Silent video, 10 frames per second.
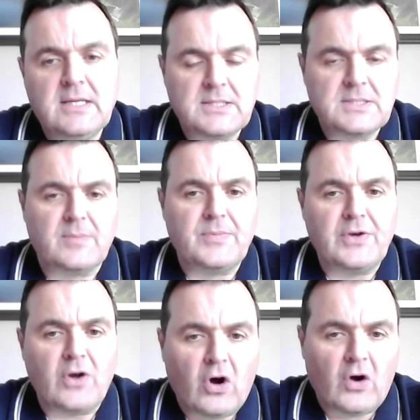
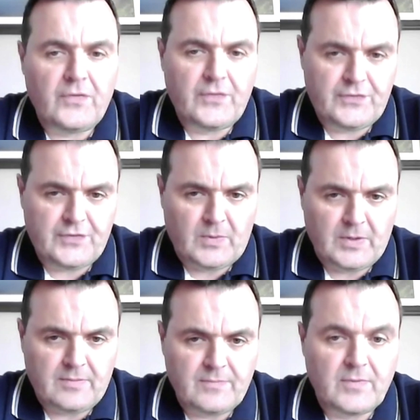something off
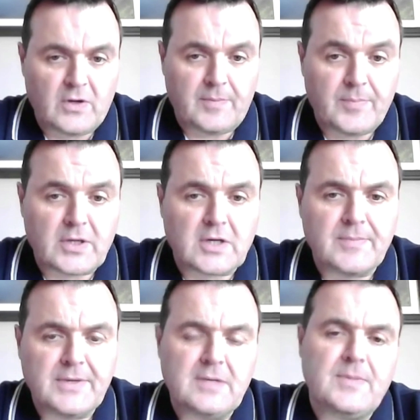someone on a
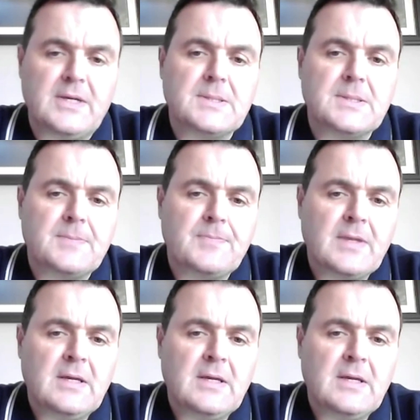permanent basis,